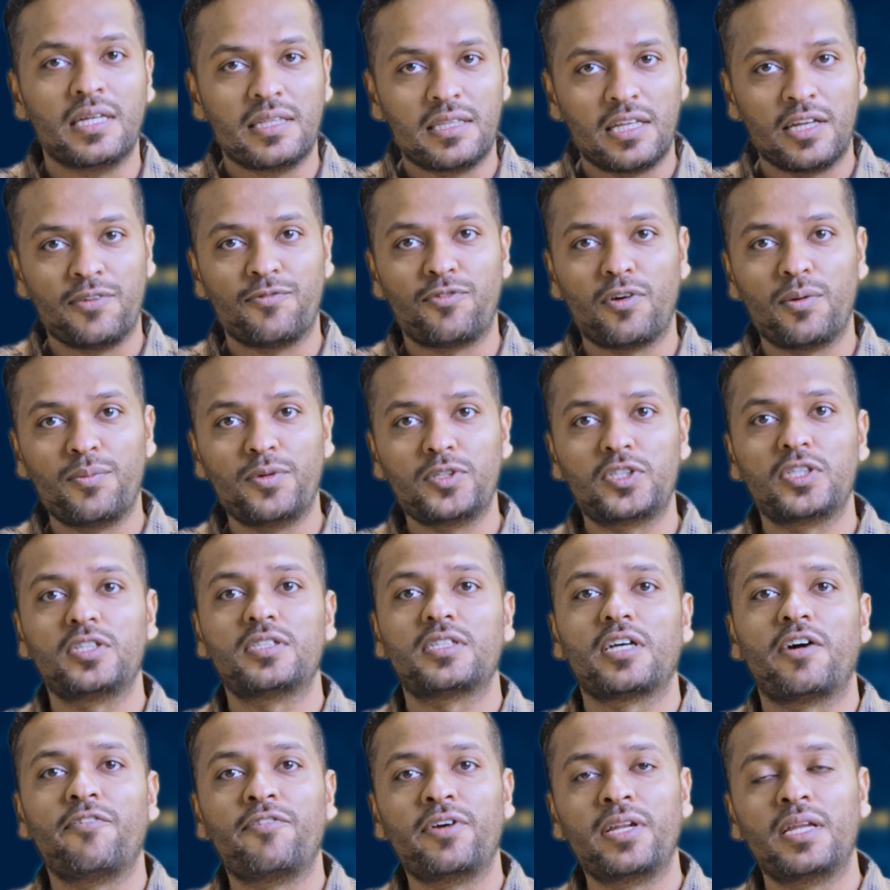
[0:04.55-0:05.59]
The information
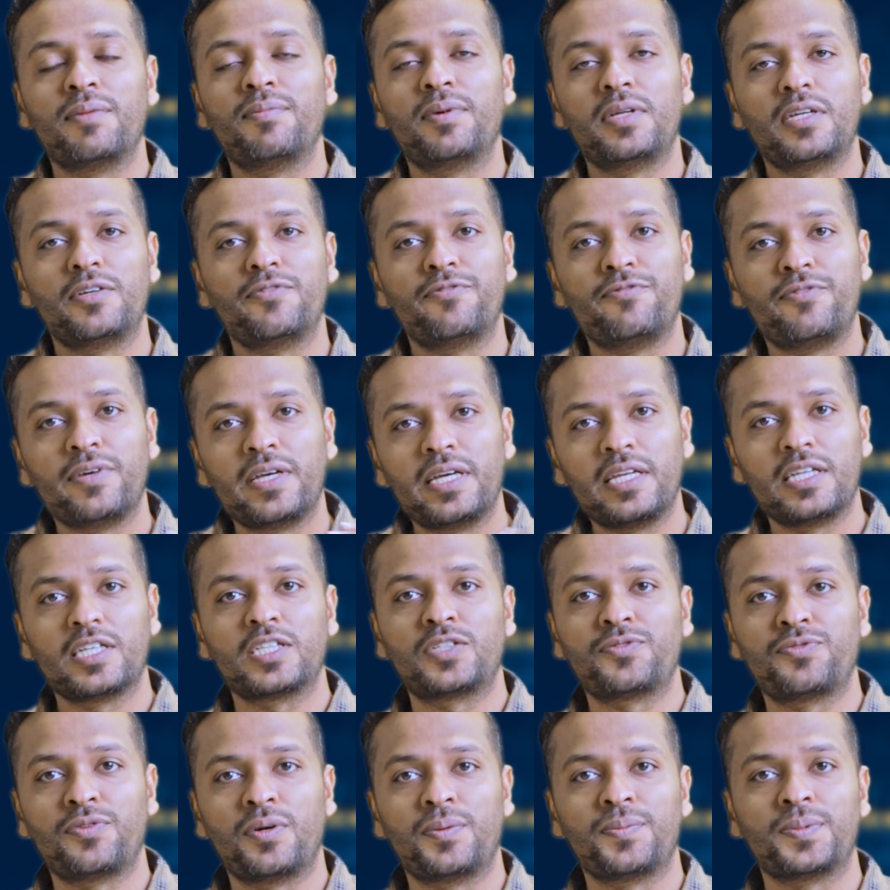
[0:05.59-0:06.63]
is available in
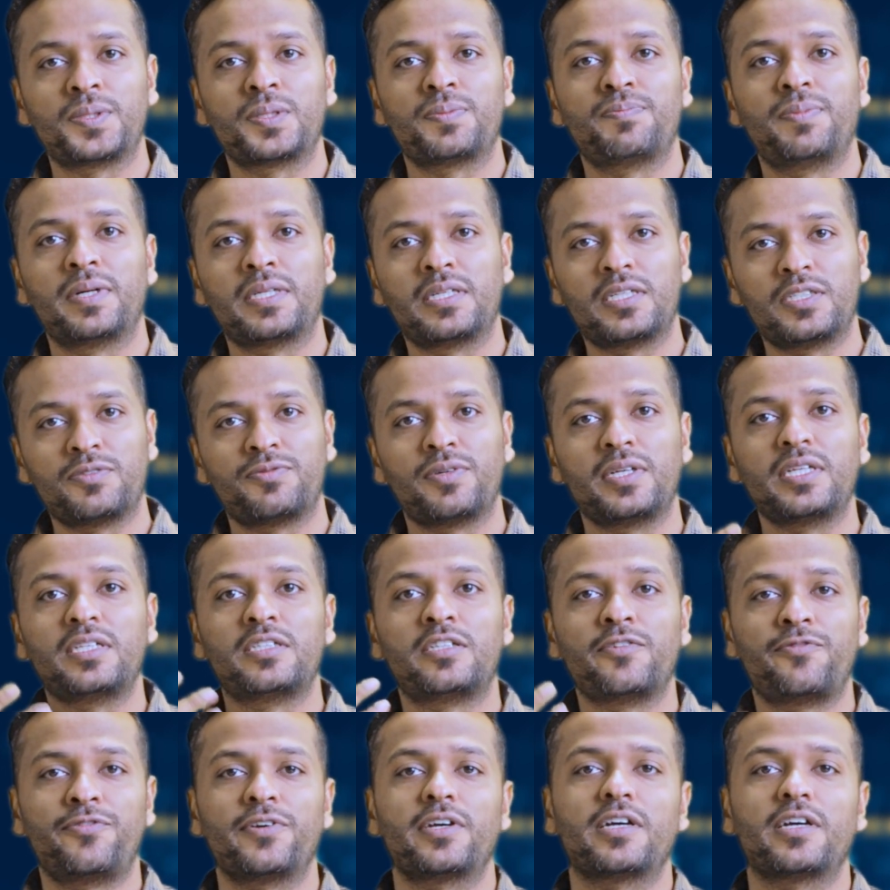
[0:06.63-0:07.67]
various forms, but it is very
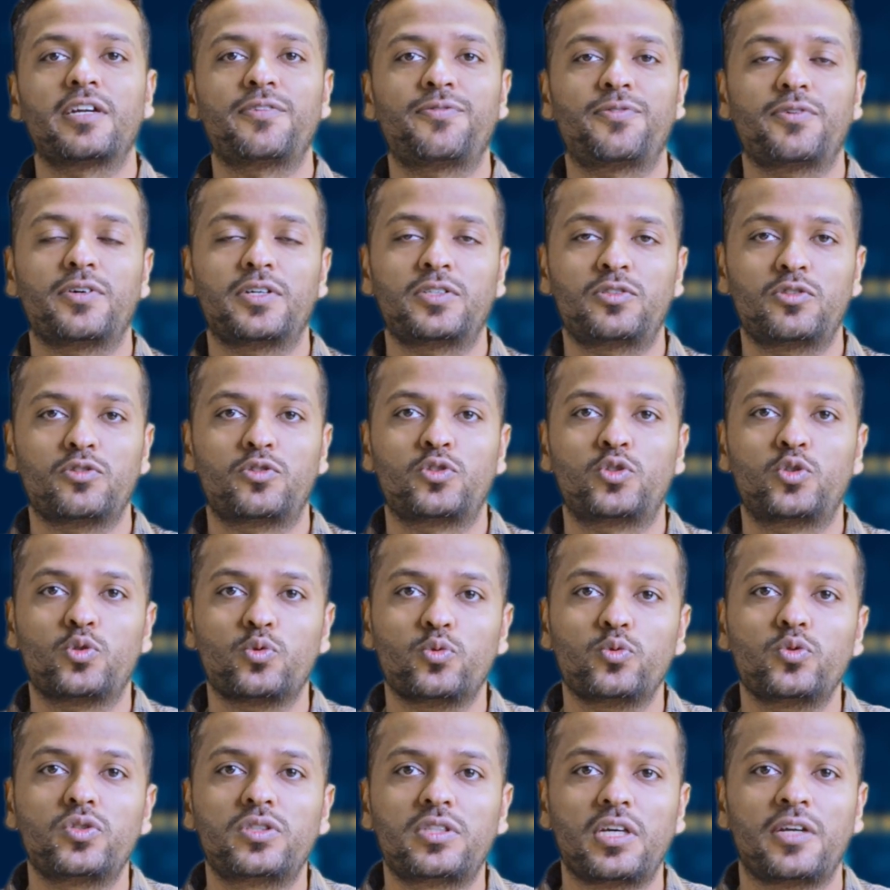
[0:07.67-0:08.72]
difficult for us to
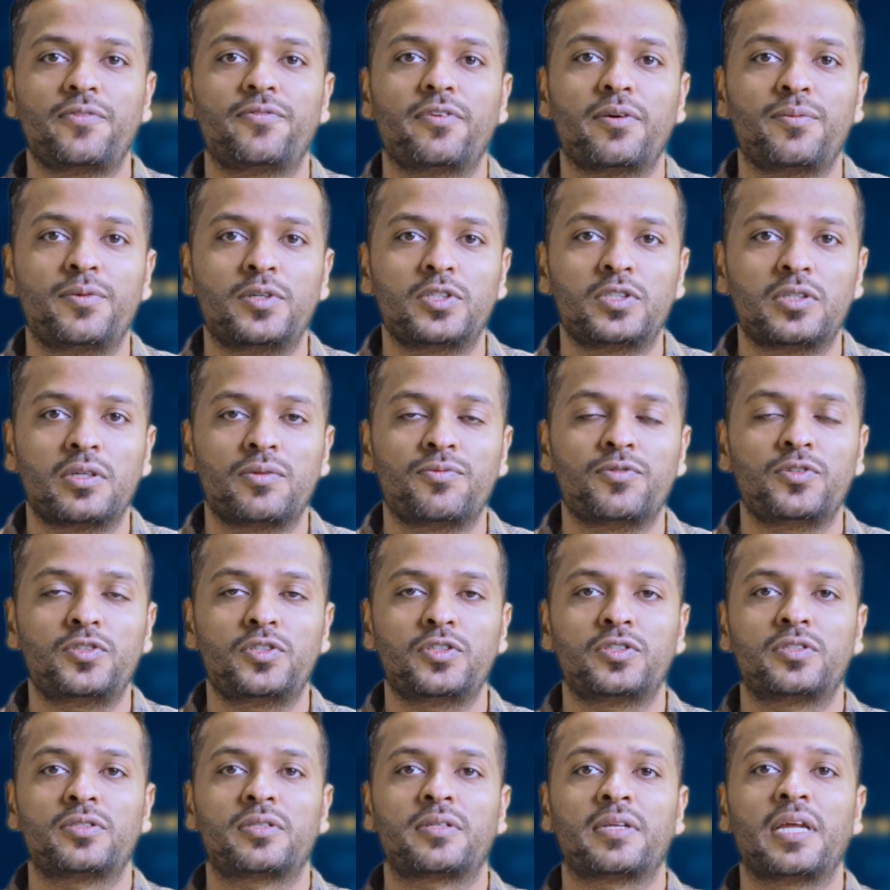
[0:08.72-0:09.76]
choose the information which
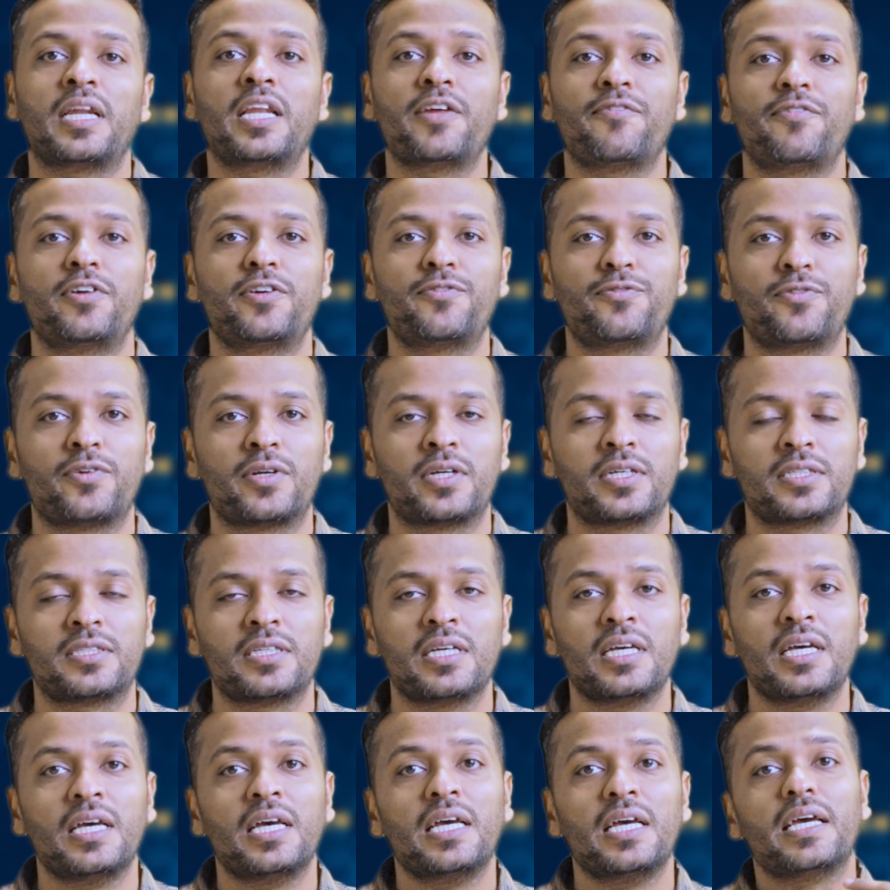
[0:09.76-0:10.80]
is relevant for us
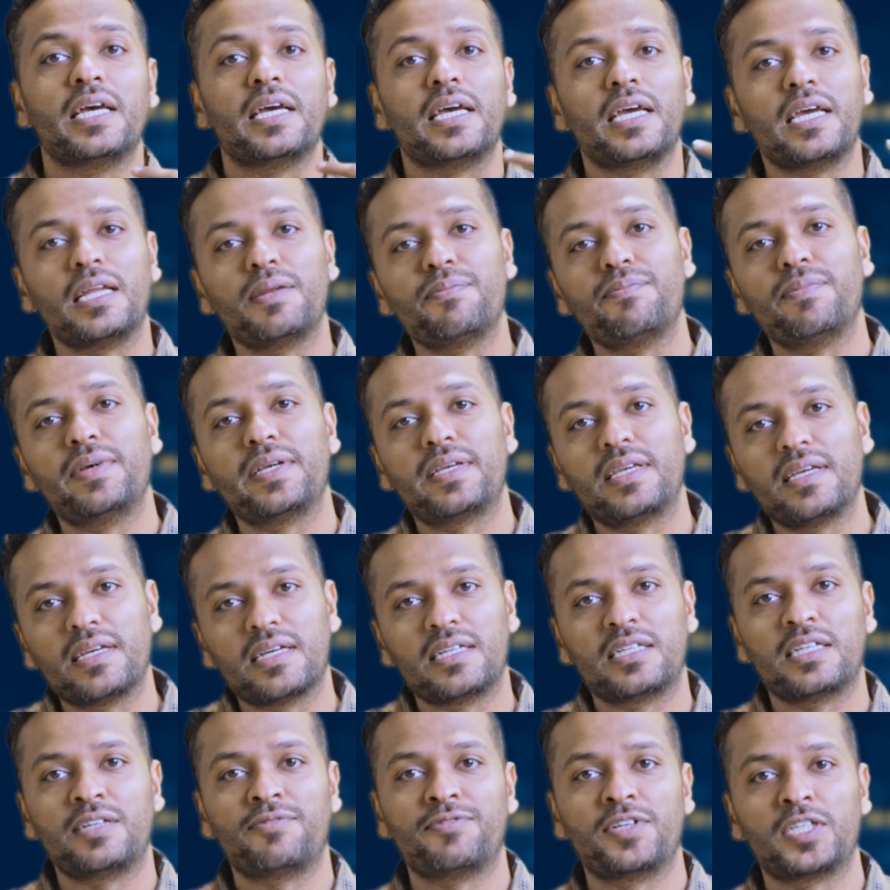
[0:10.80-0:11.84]
in making
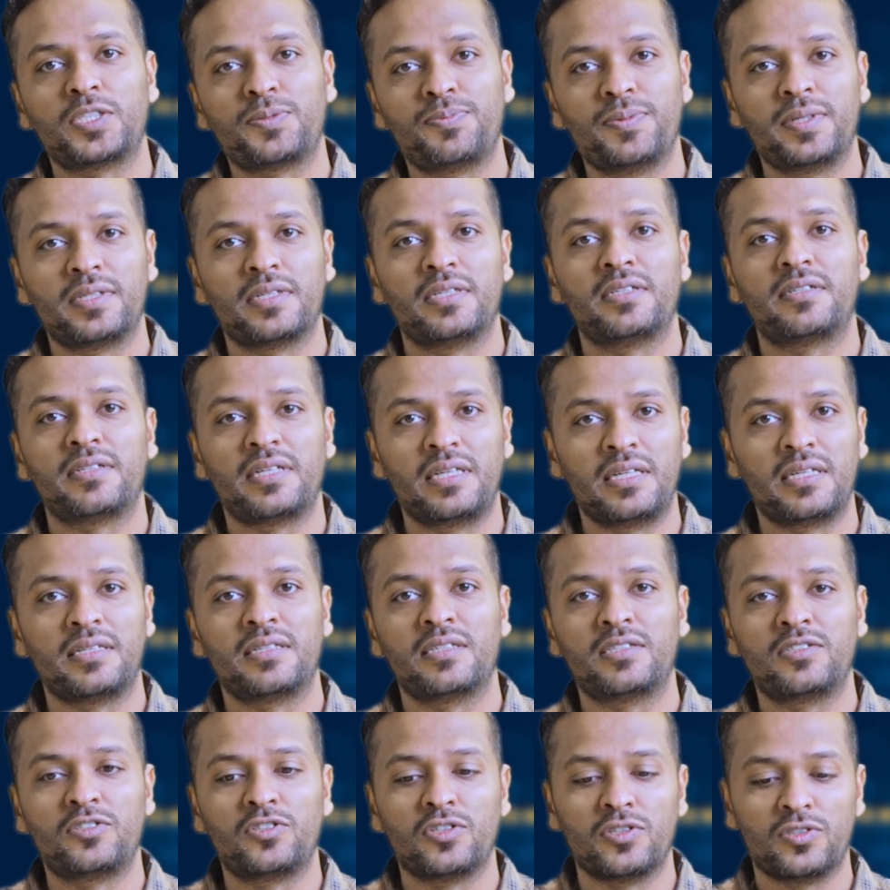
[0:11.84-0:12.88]
an investment and trading
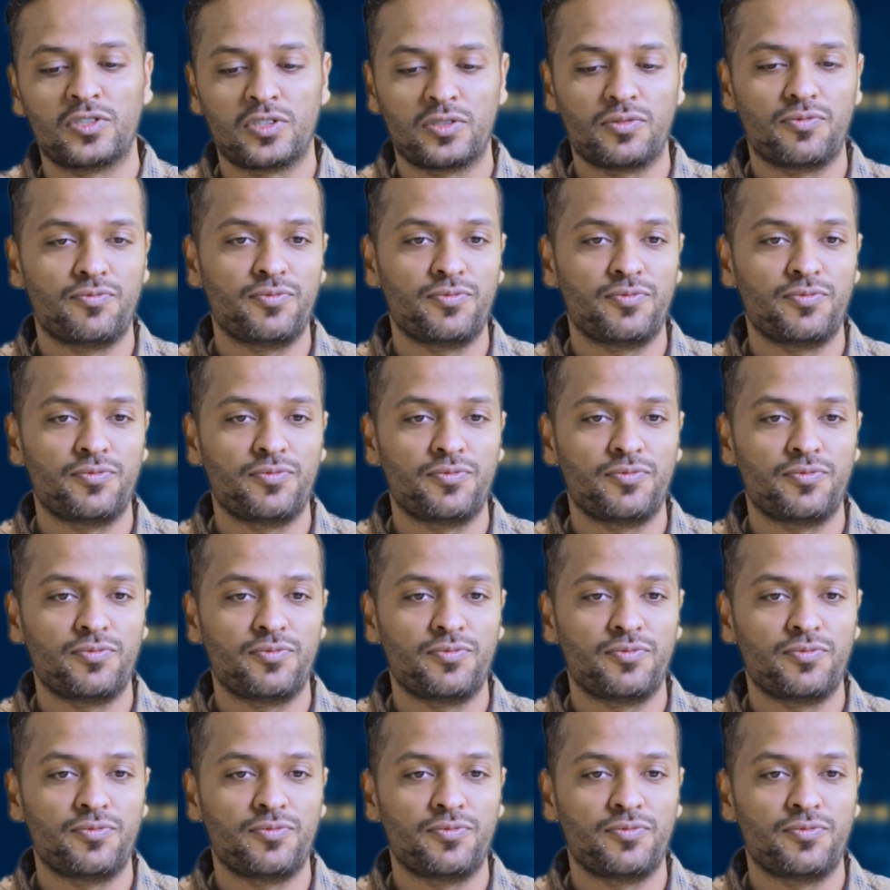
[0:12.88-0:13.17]
decisions.